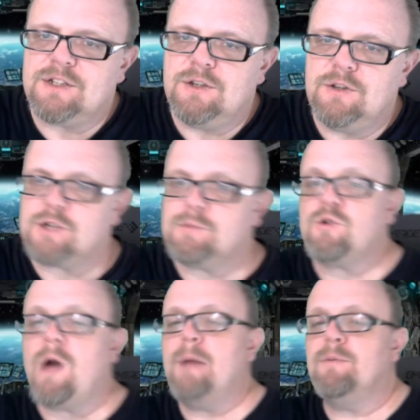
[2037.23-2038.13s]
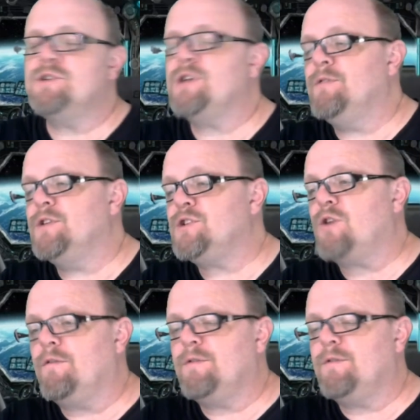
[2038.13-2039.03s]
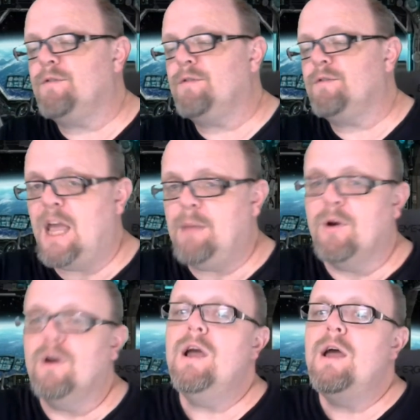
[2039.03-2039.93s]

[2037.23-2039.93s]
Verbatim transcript: to the subscribers of the Star Frontiers Gamer,